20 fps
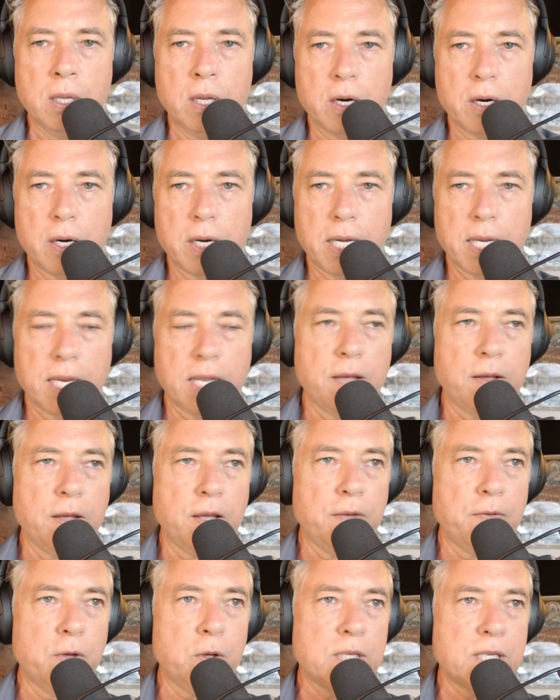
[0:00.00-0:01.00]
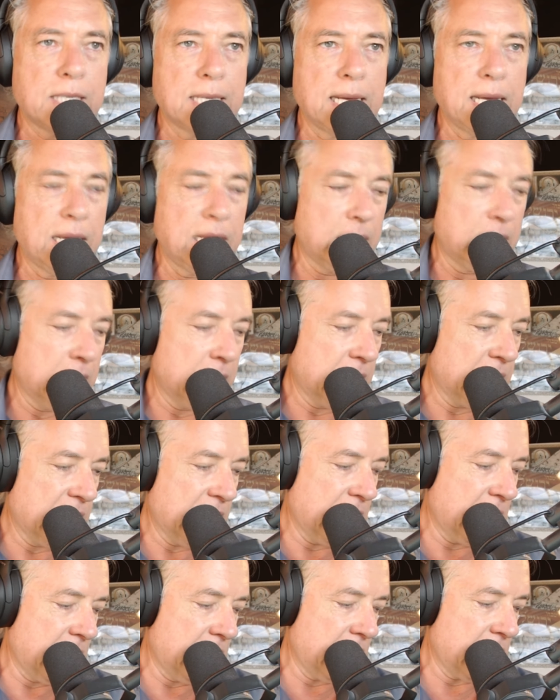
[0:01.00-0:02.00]
right? If you say that
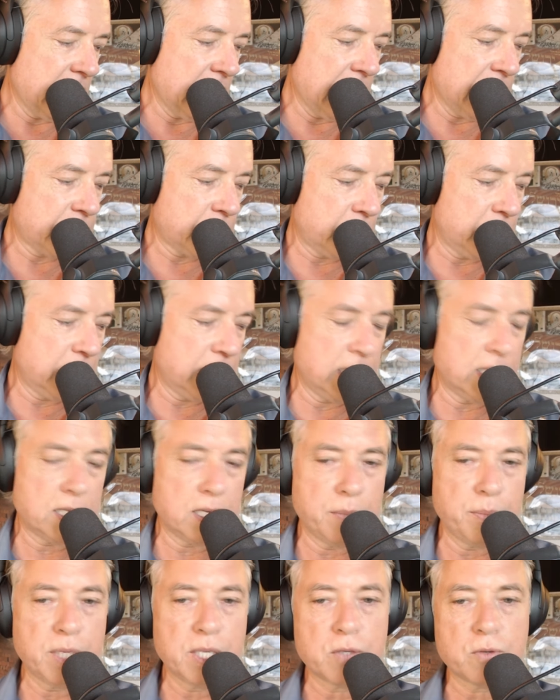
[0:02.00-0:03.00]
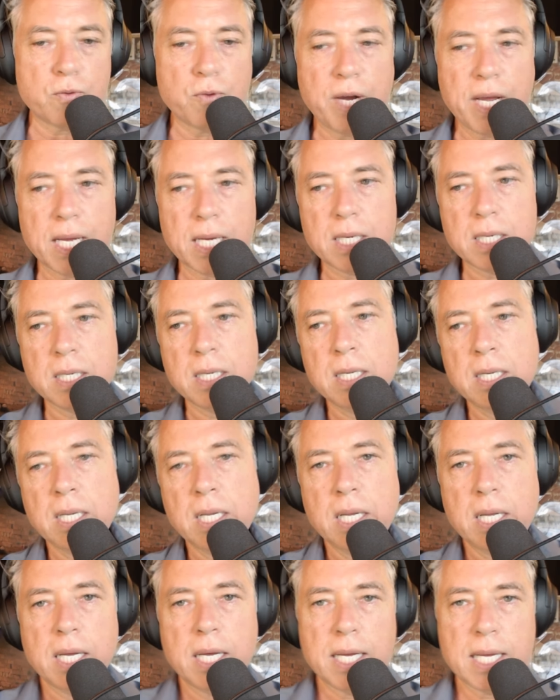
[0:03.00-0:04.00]
the election system is rigged
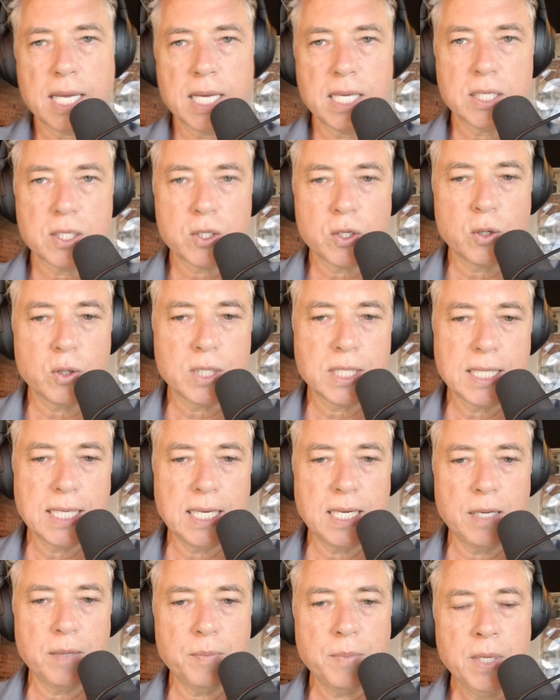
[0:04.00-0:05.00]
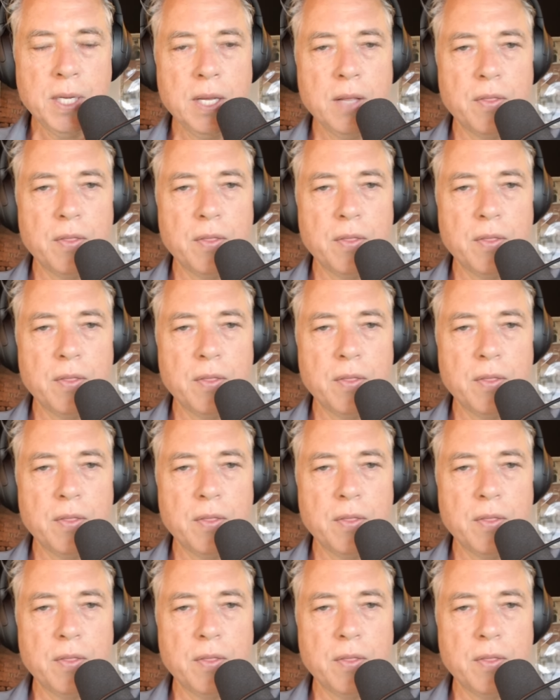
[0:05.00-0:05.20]
against your team,